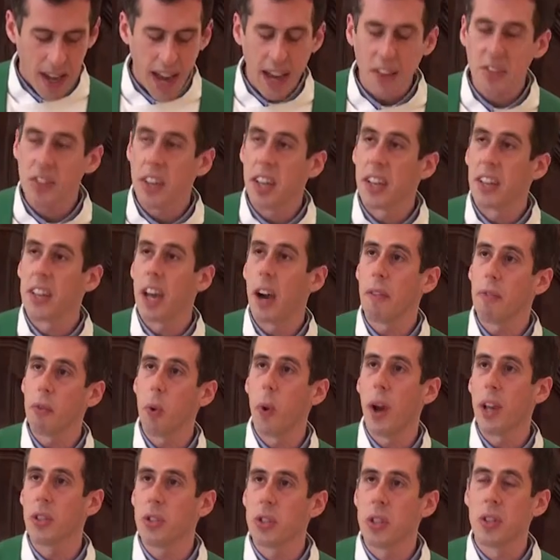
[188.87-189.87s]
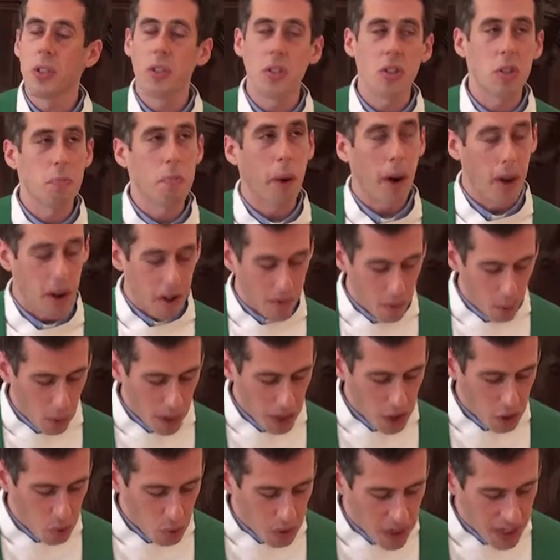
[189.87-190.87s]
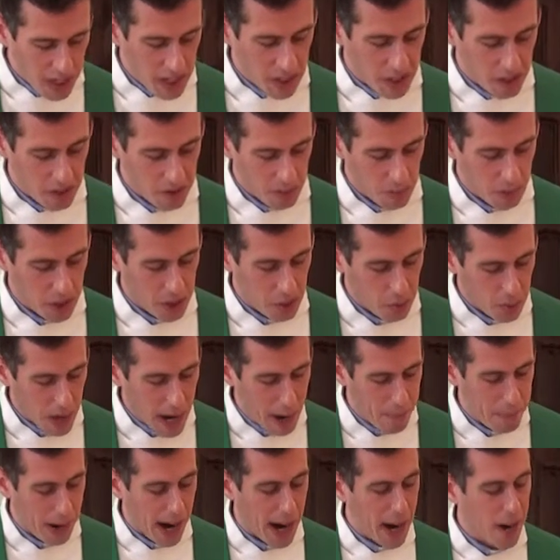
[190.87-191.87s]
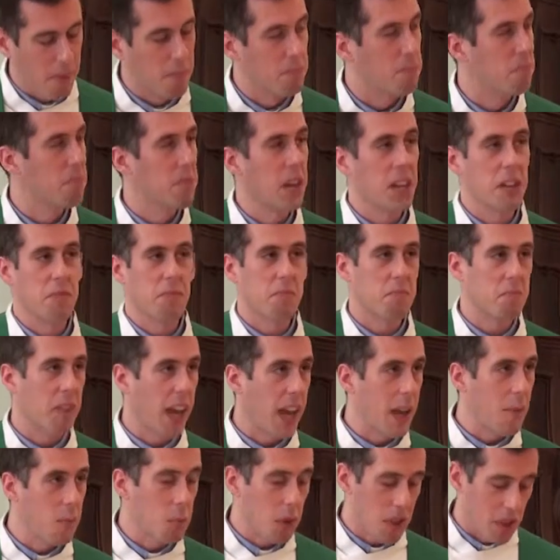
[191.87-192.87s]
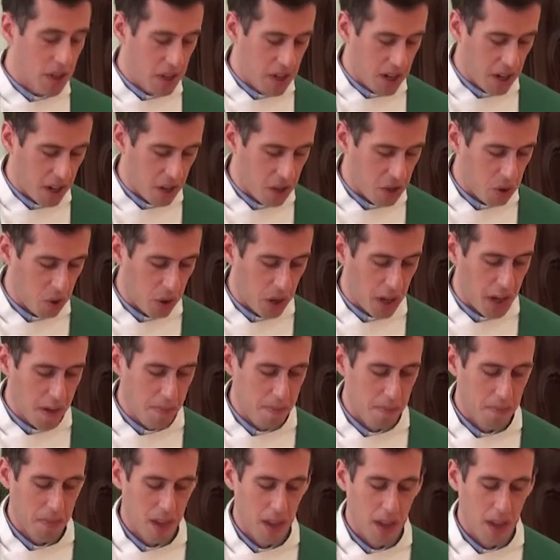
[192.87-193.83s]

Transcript: Asking tough questions is part of what you did with a rabbi. It came with the territory.